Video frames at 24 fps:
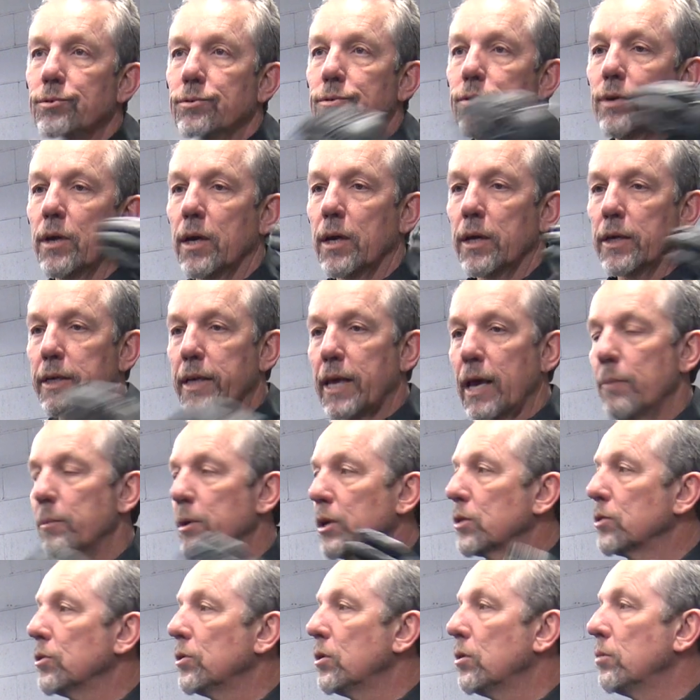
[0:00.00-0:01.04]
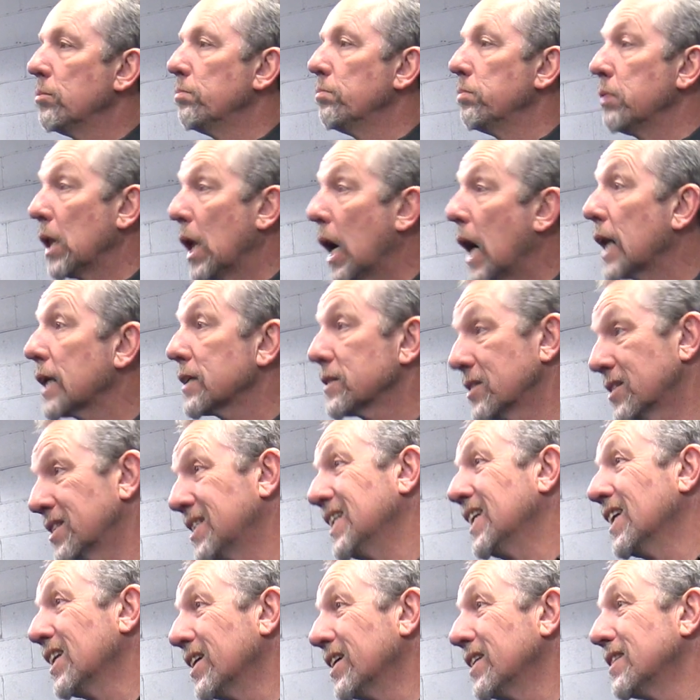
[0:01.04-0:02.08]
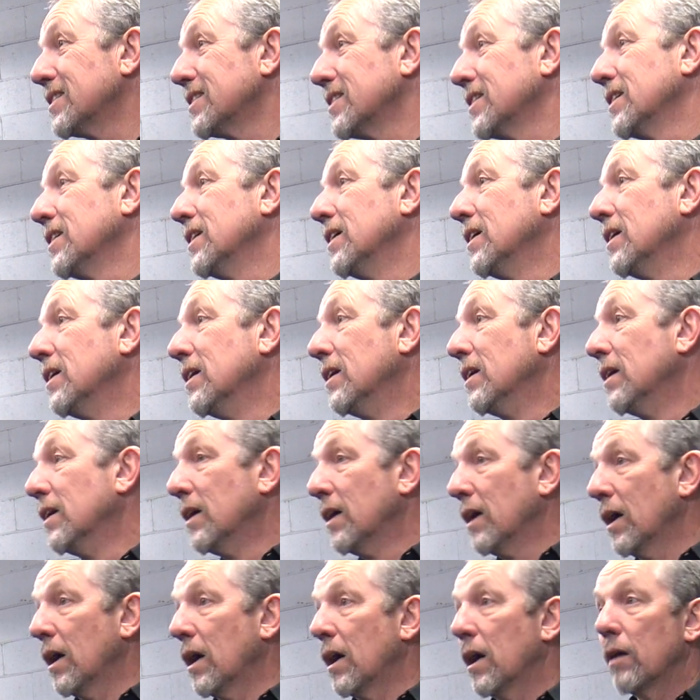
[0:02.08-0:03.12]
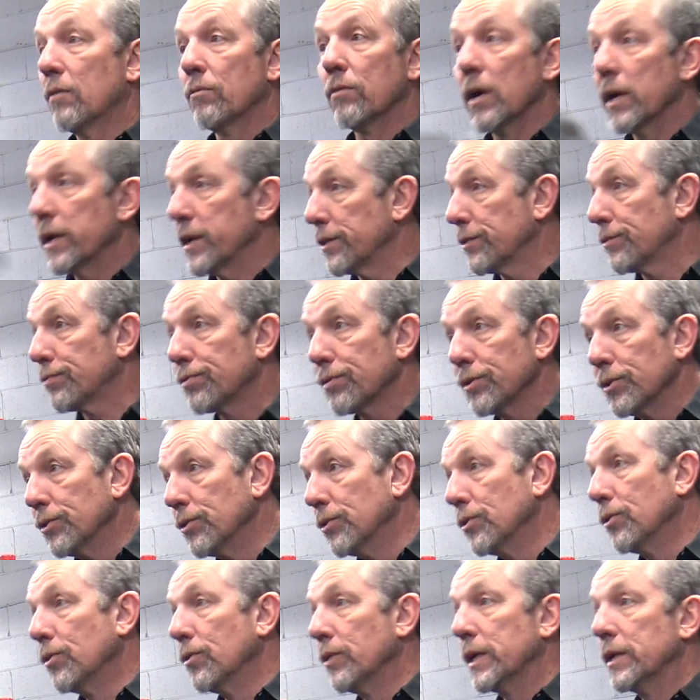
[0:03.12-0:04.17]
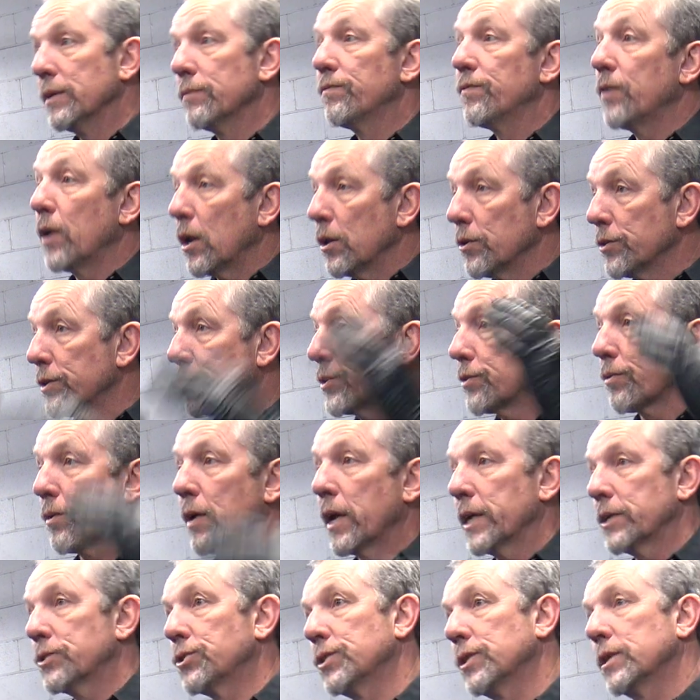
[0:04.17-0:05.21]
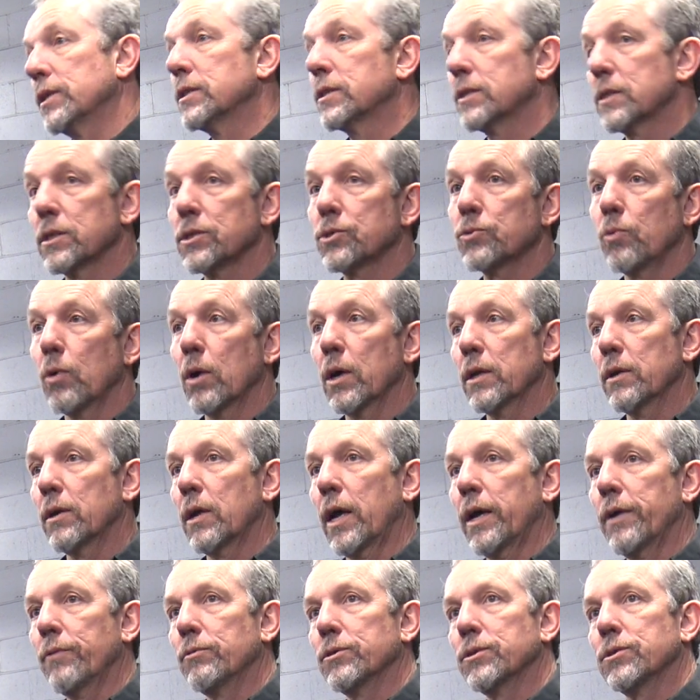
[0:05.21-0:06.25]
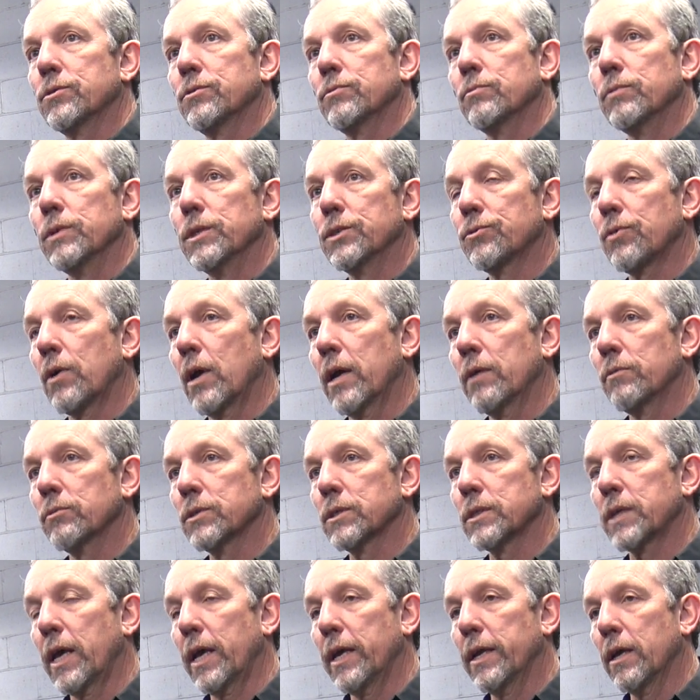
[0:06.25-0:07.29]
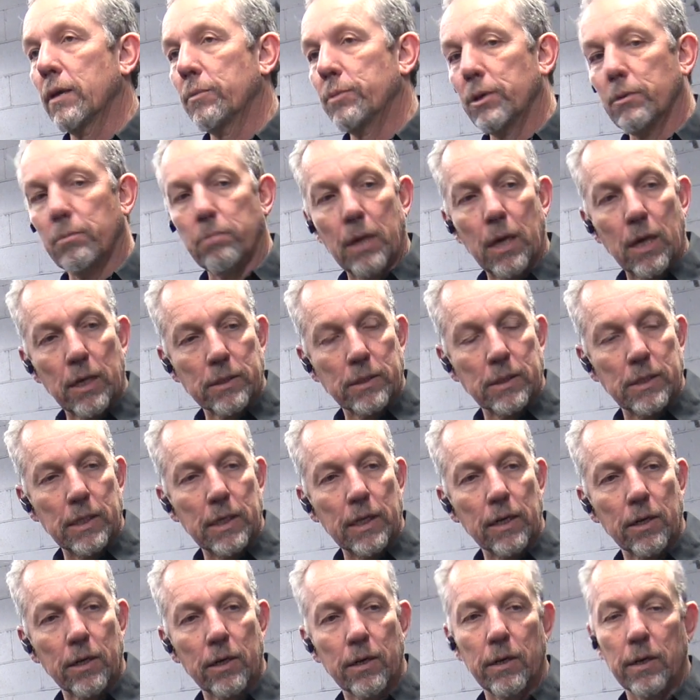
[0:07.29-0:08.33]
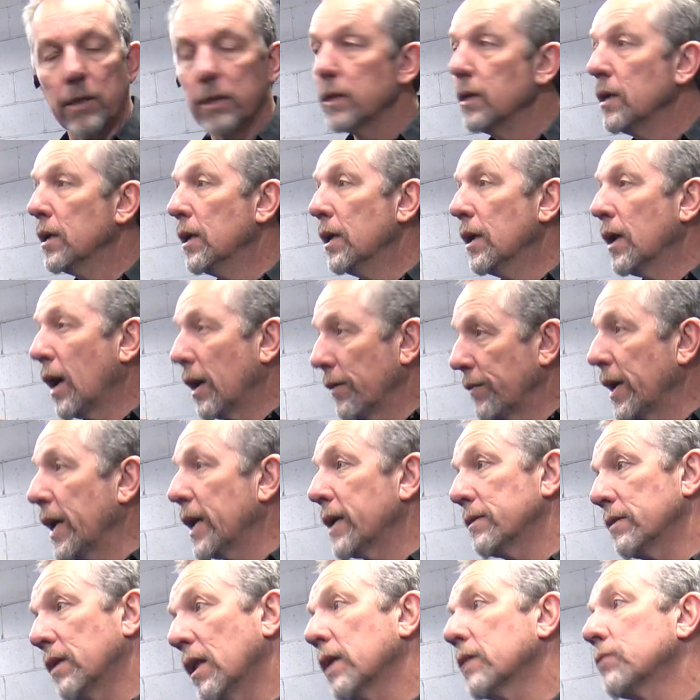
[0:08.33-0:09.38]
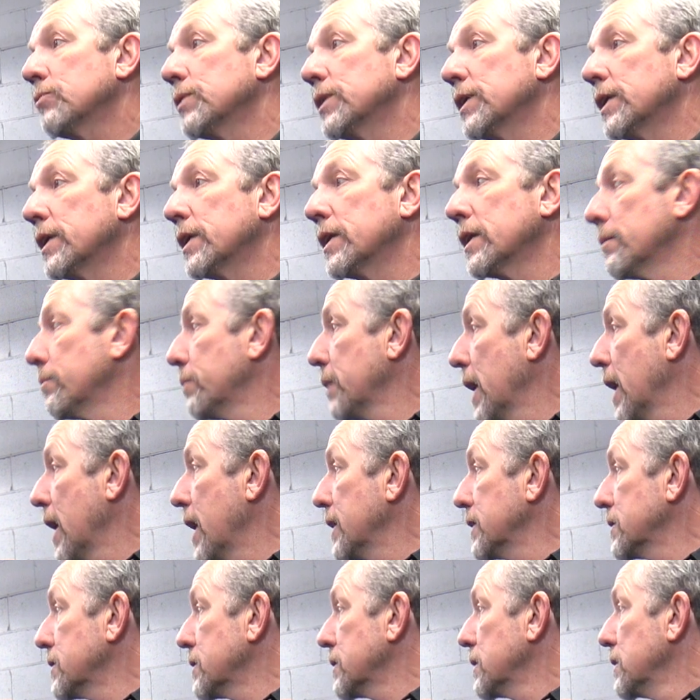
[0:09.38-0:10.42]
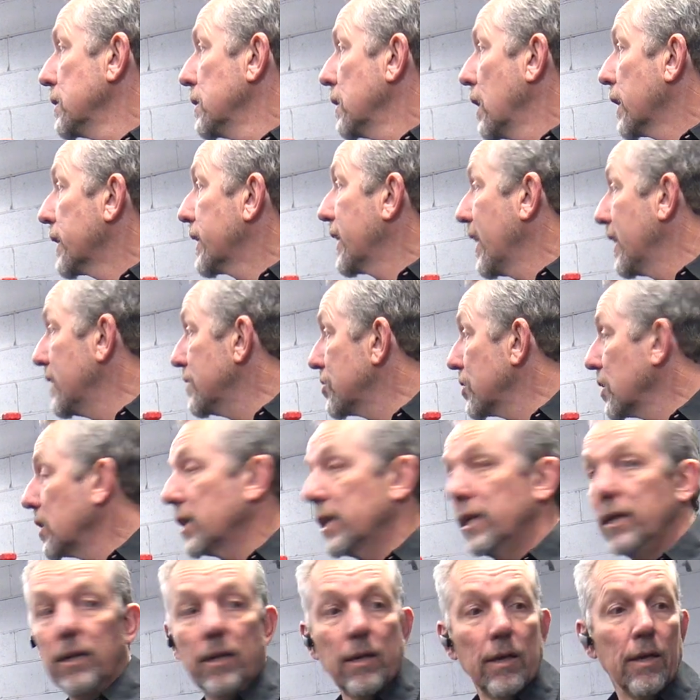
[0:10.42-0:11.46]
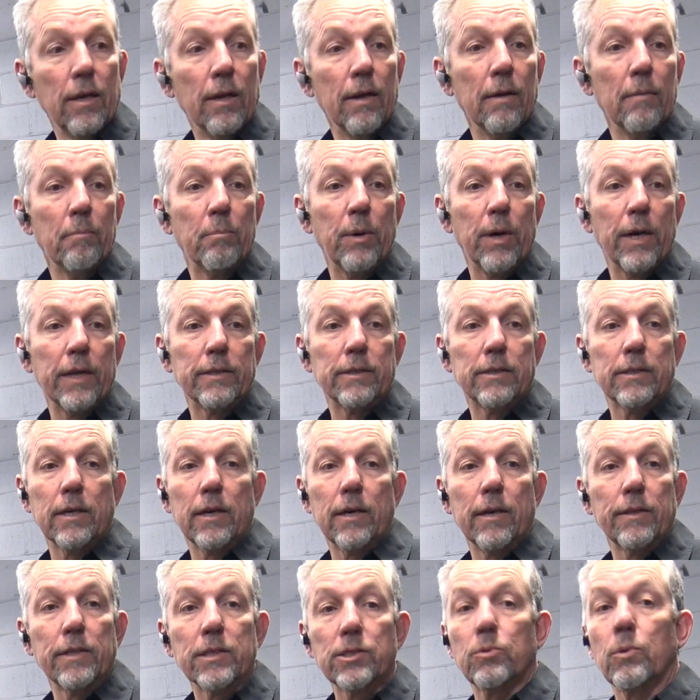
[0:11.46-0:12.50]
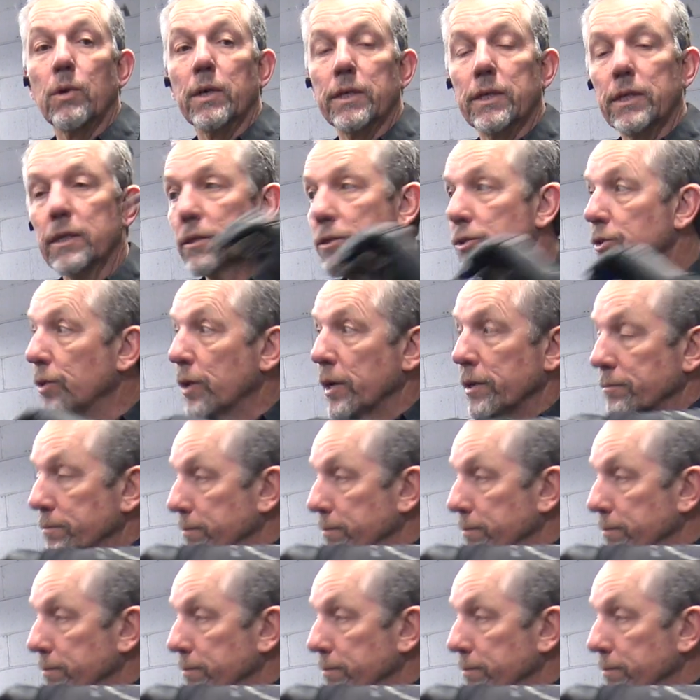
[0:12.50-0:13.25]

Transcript: uh, chemical block sealant, uh, run it through and follow the directions. This one I was we tried was KW block sealer and I've had luck with it in the past occasionally, but uh, this one didn't do it.